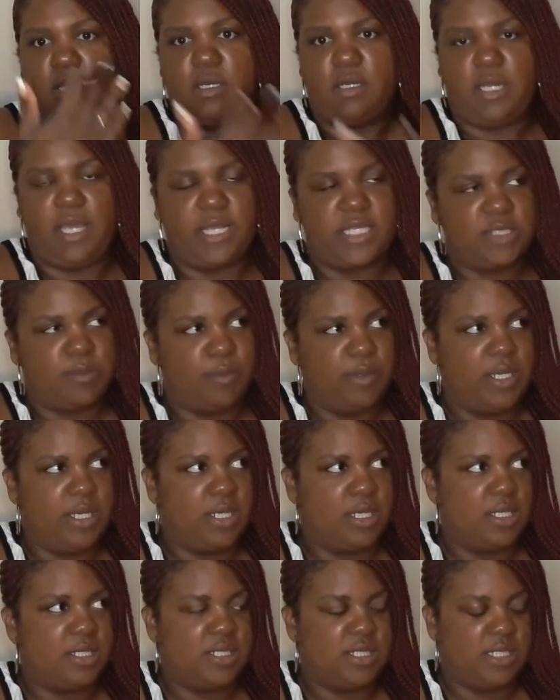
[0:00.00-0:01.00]
Next week,
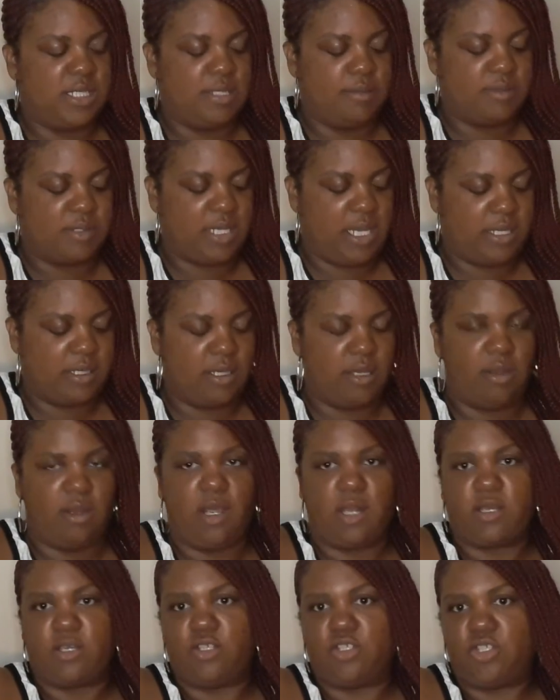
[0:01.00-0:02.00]
it seems like they're
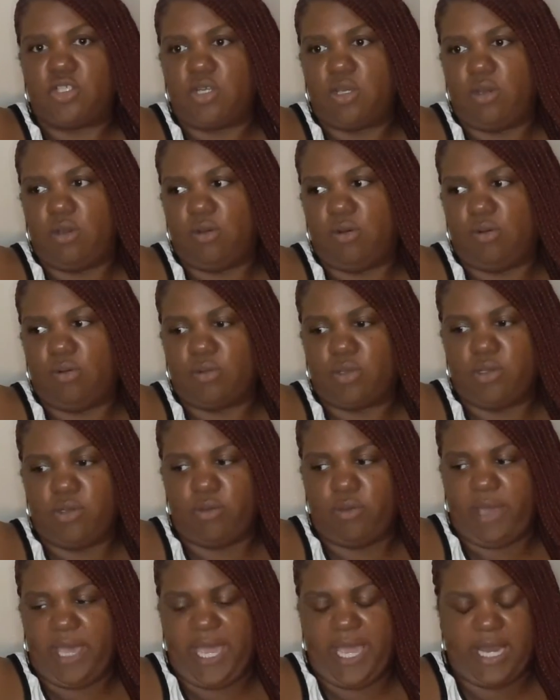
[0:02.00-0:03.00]
going to show,
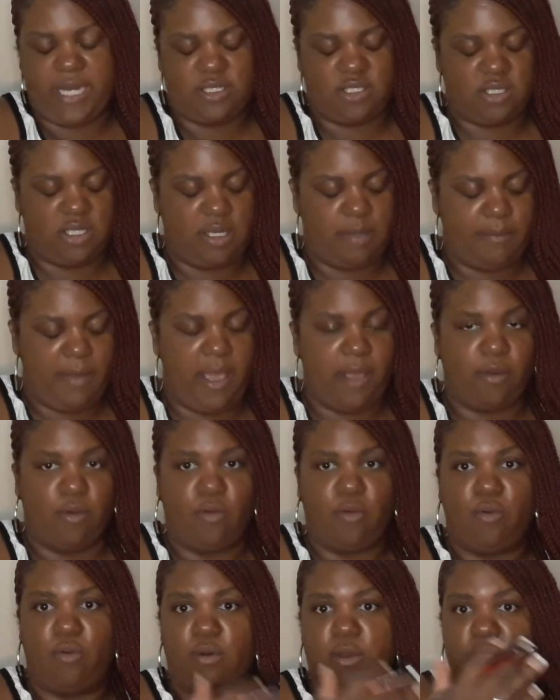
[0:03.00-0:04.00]
Ashley and Michael
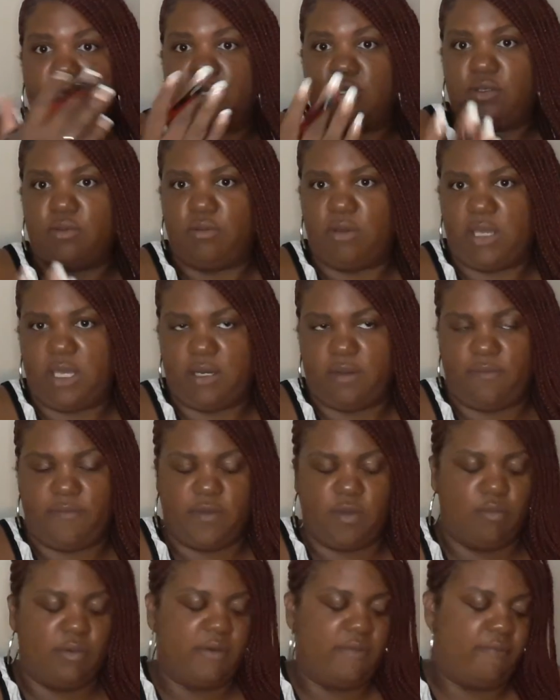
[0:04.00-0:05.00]
going to do an
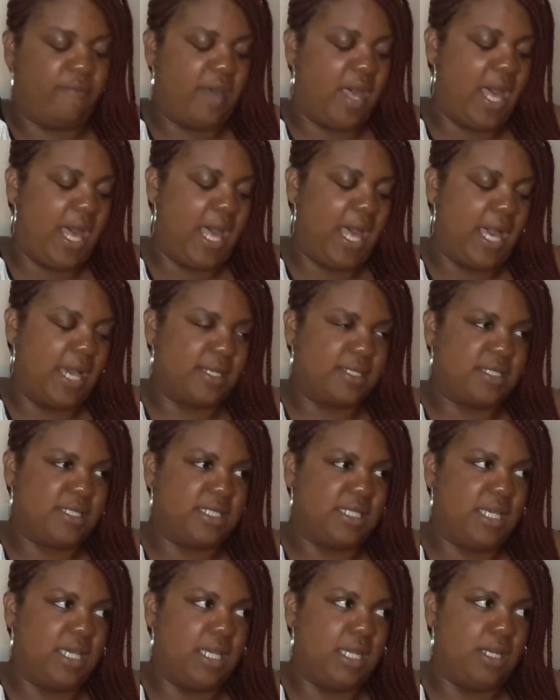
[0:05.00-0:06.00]
interview with Fox,
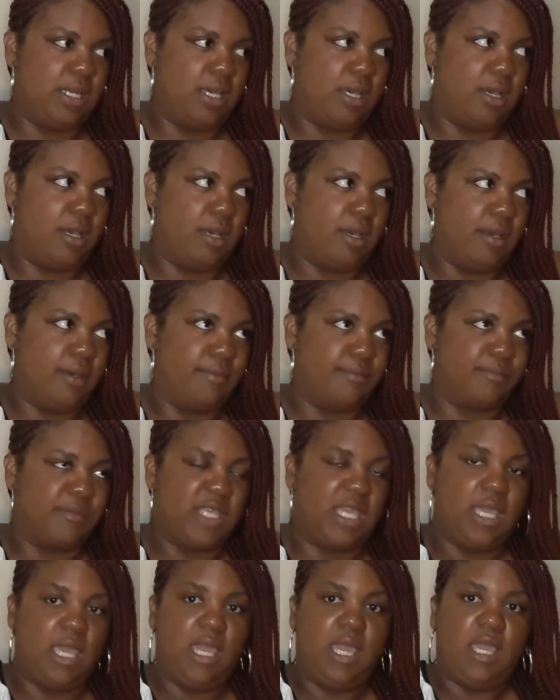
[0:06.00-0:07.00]
and
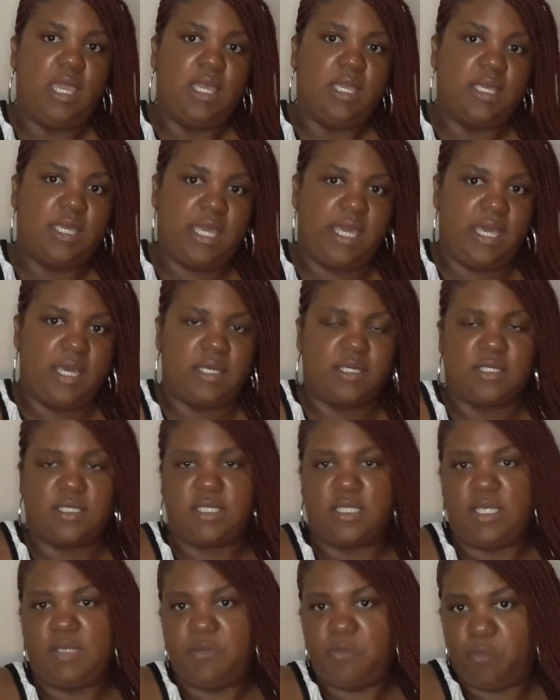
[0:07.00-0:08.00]
yeah,
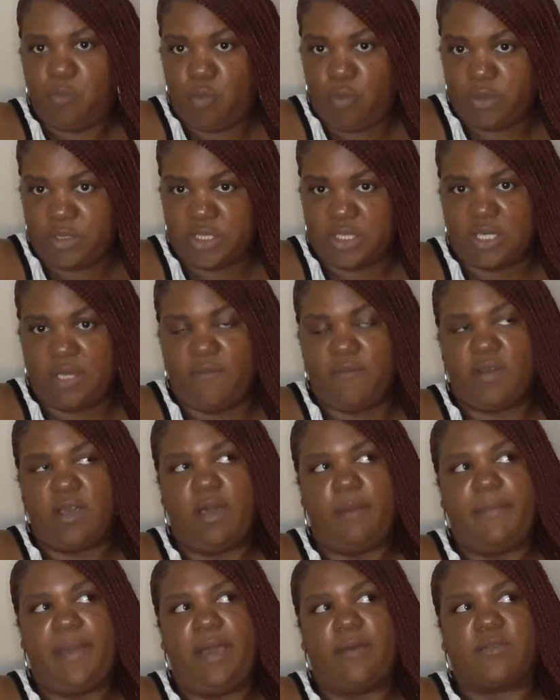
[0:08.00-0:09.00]
see more stuff
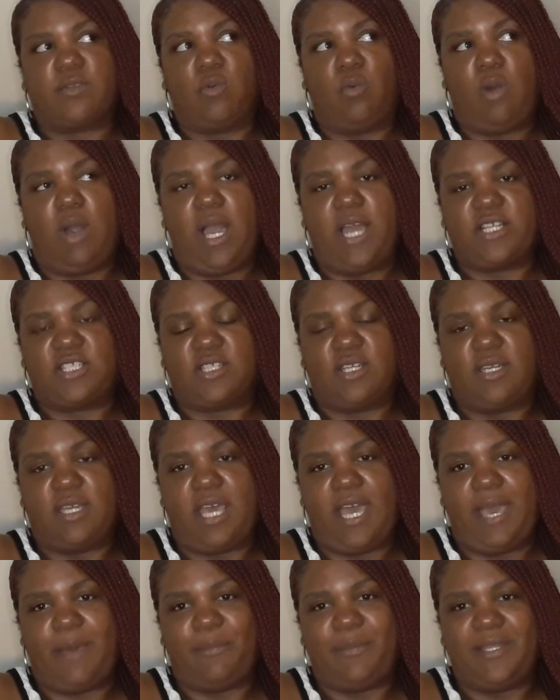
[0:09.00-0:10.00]
come out the wash or
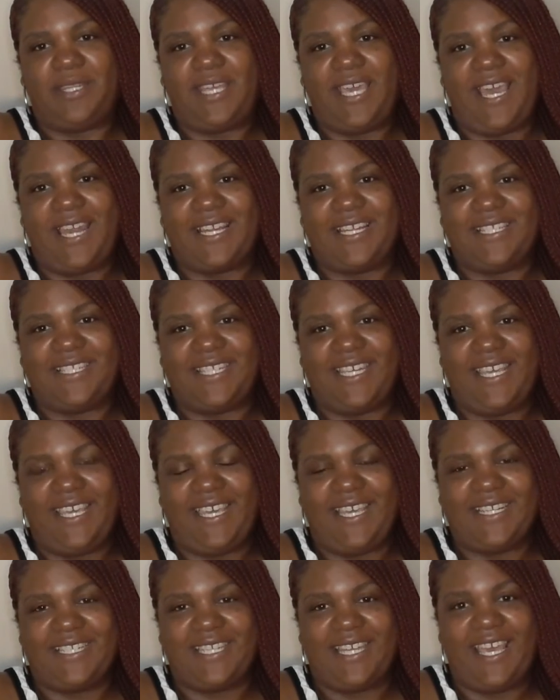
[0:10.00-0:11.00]
not. But that is
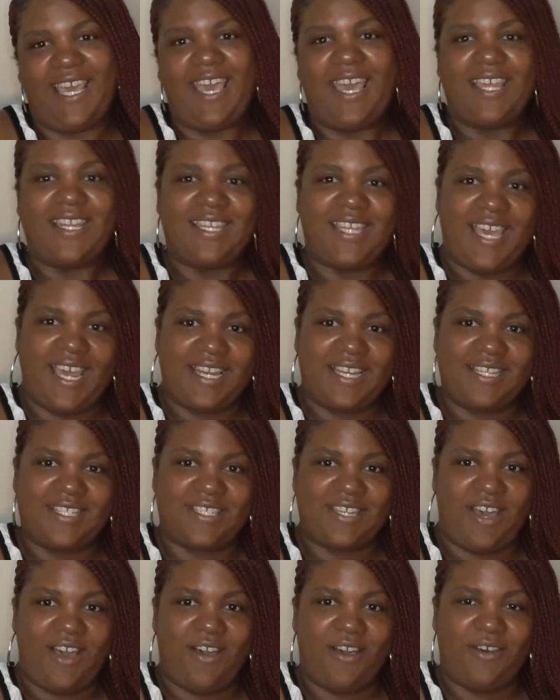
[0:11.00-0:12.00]
it. That
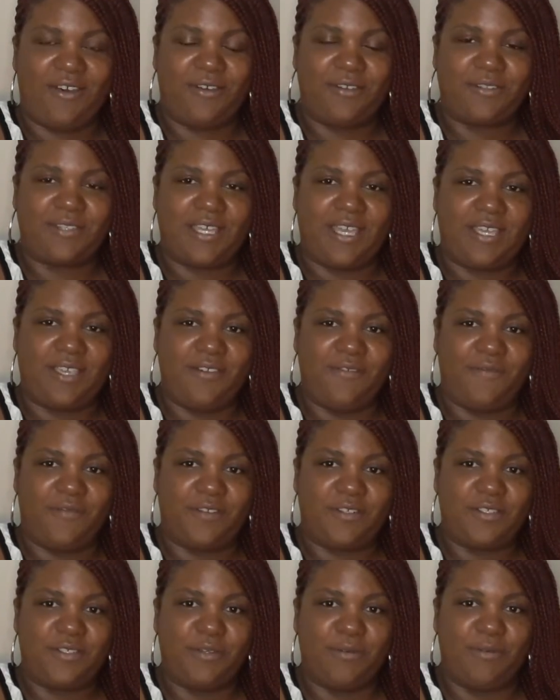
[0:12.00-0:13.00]
is all. Thank you for
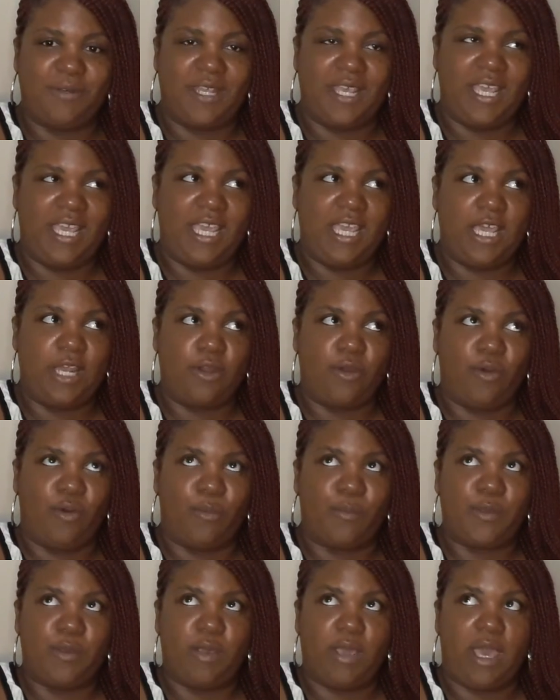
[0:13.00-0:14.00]
tuning in.
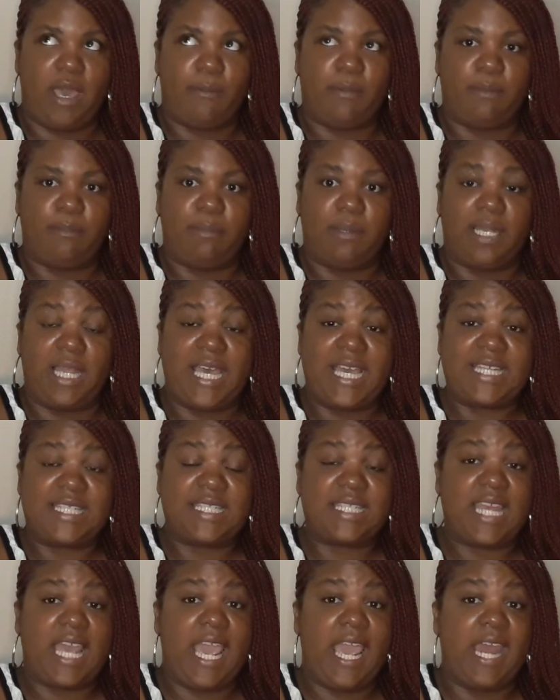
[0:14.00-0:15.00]
Hope you have a
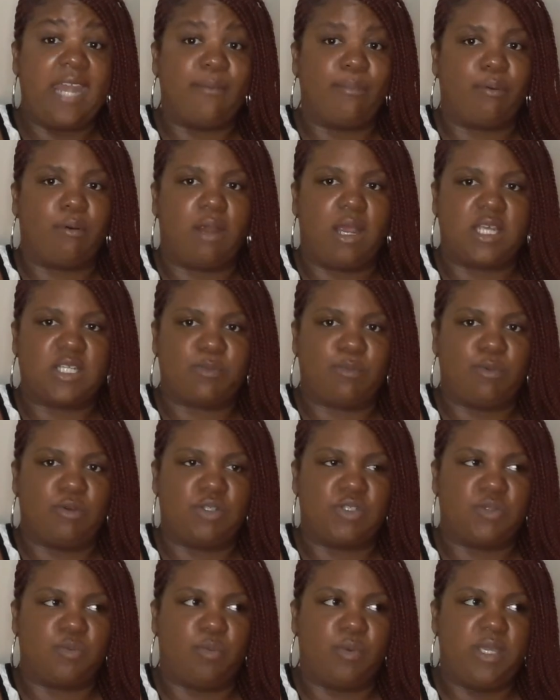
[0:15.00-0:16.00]
blessed and
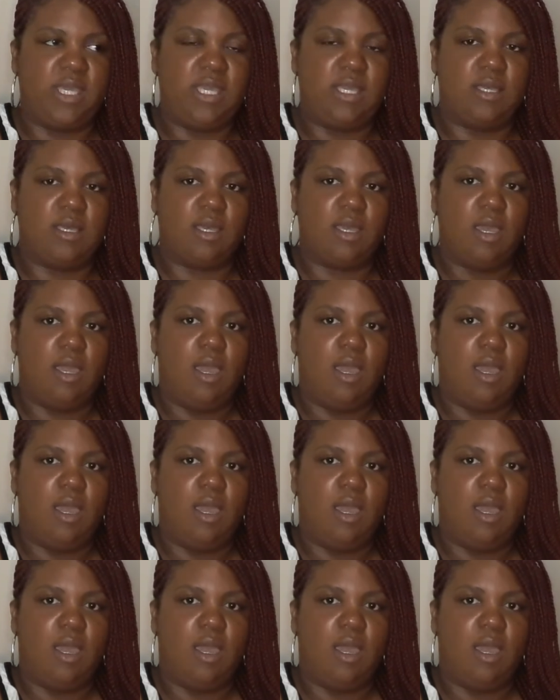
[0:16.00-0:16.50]
prosperous week.